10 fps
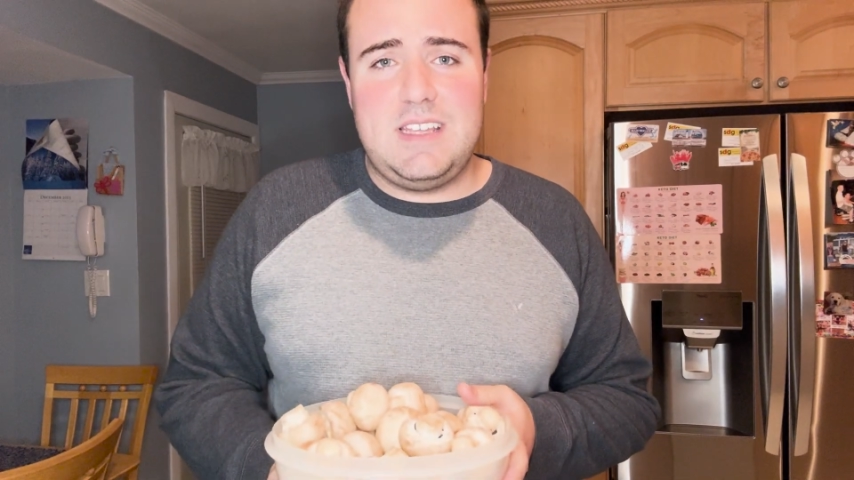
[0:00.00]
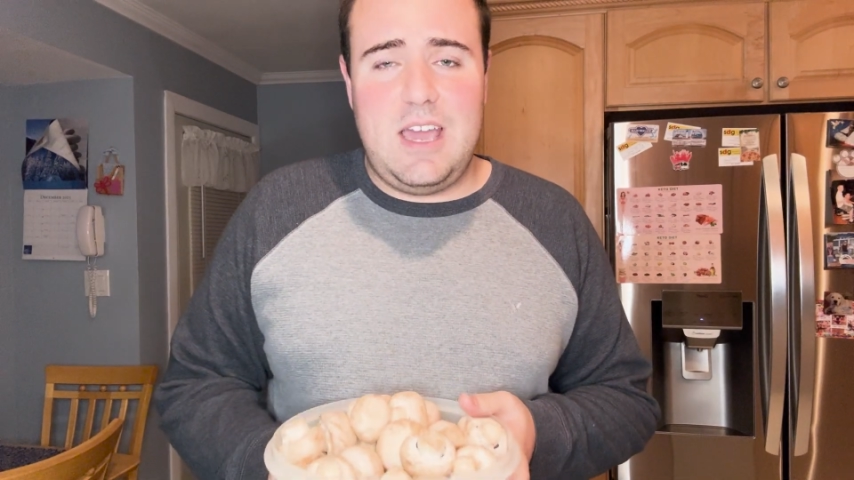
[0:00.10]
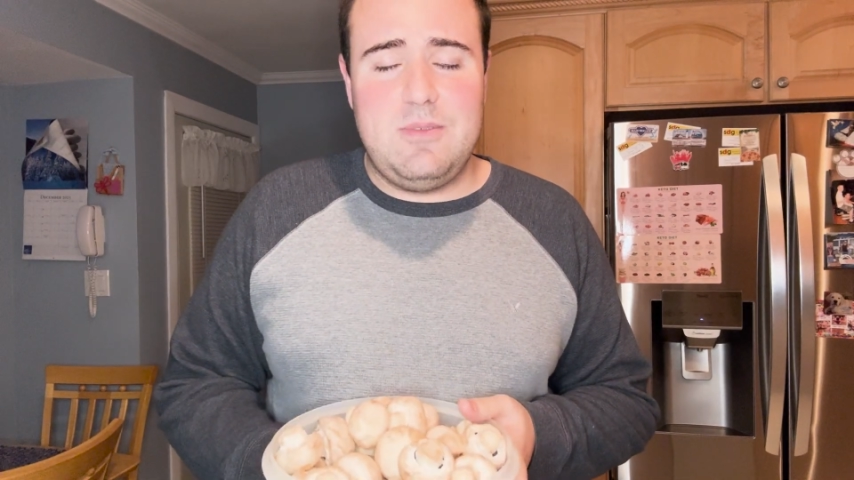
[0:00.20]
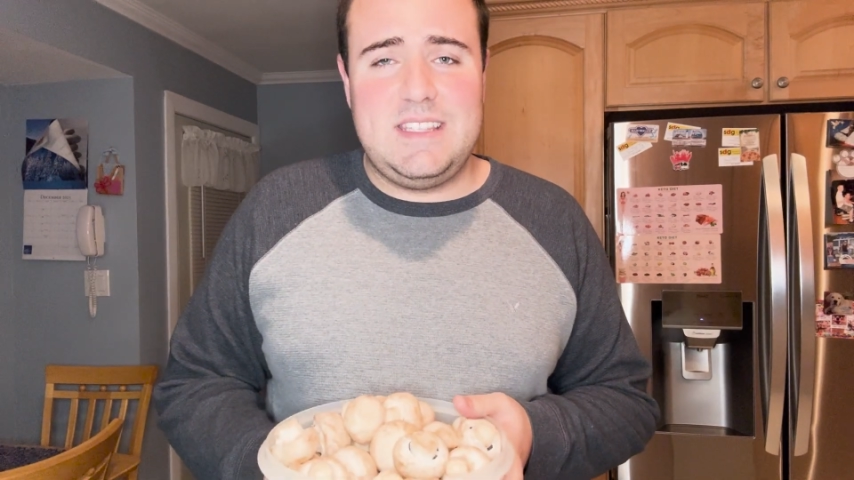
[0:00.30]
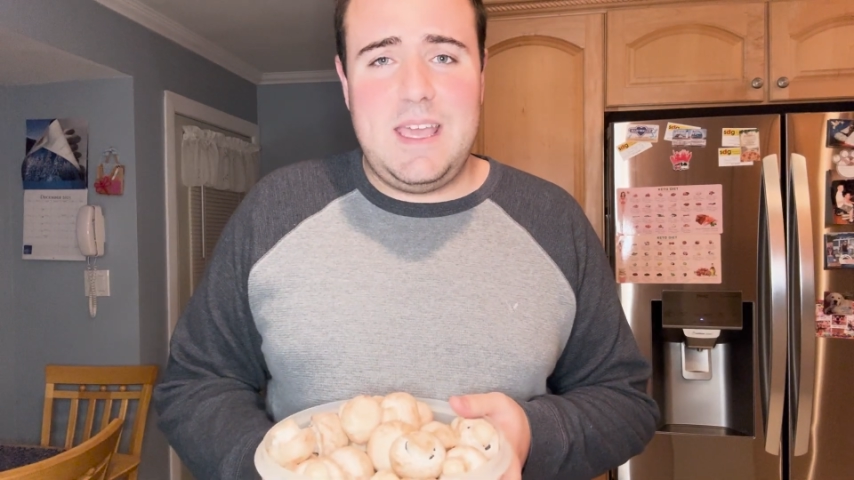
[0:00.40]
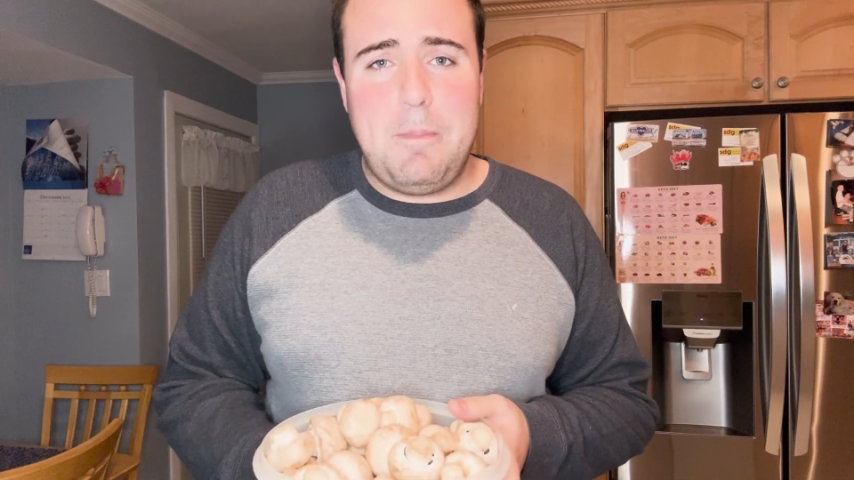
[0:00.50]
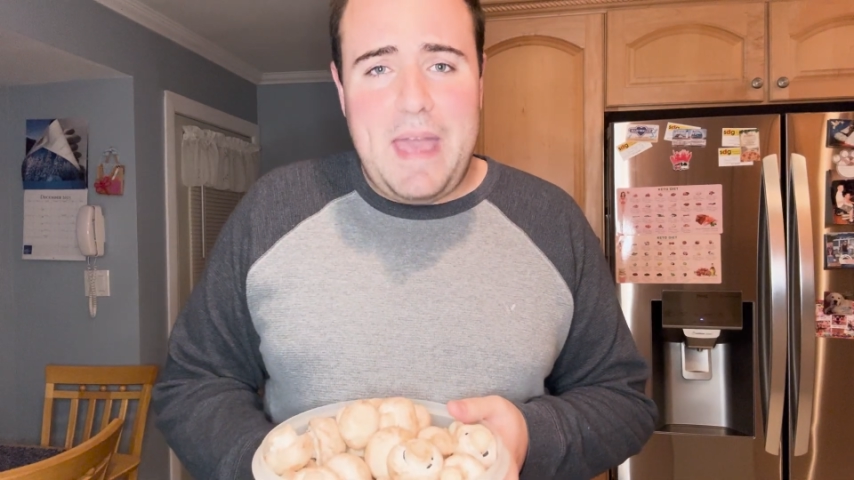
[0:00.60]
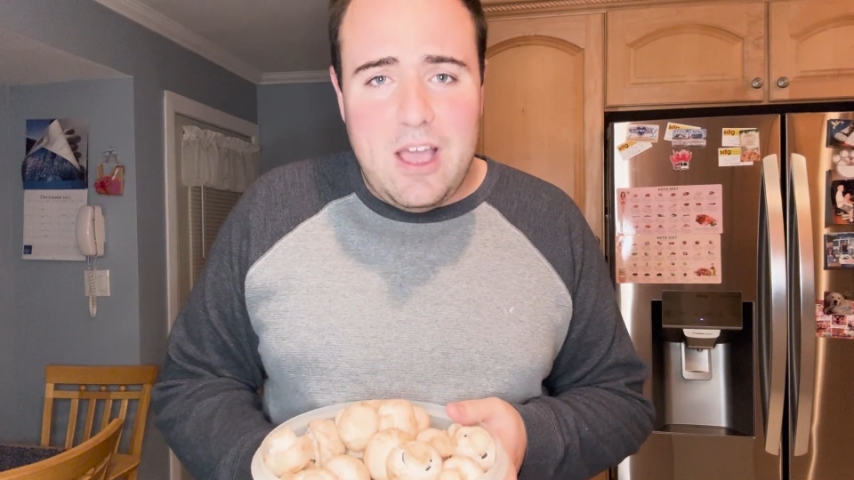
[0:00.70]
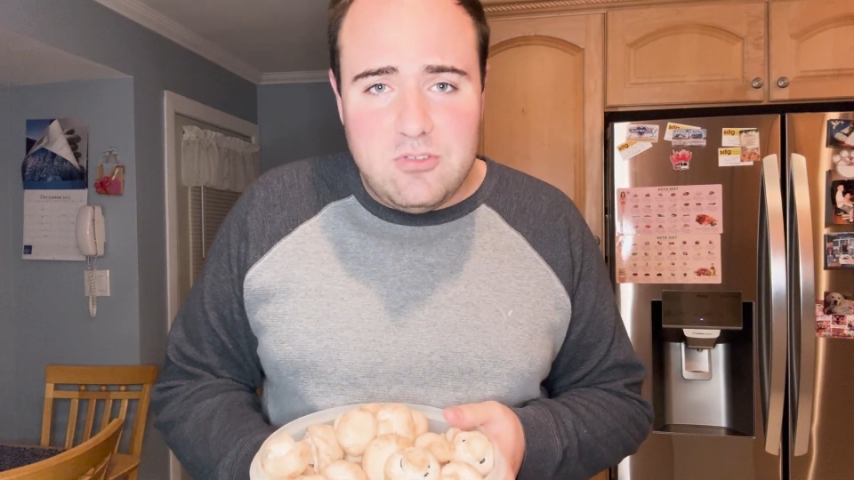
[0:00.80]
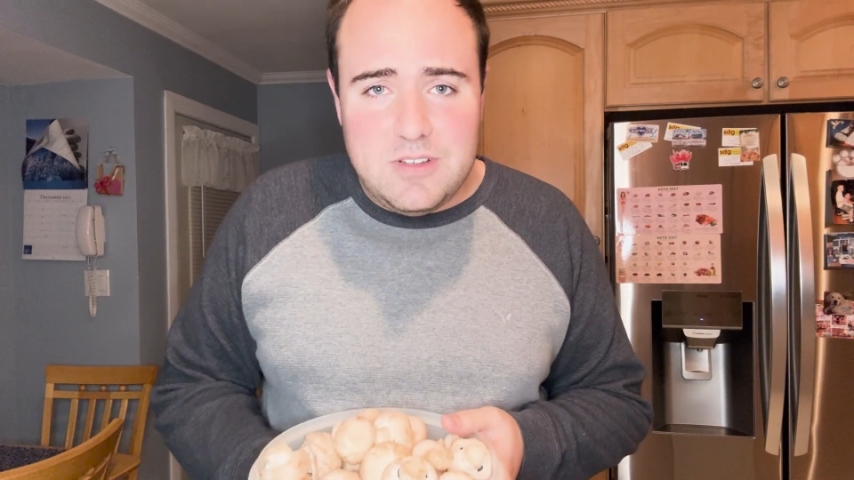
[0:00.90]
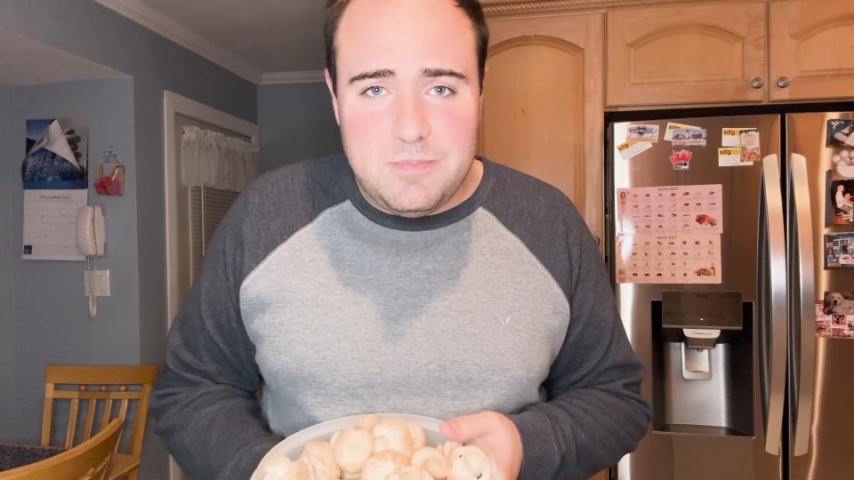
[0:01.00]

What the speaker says: I would say, a pound of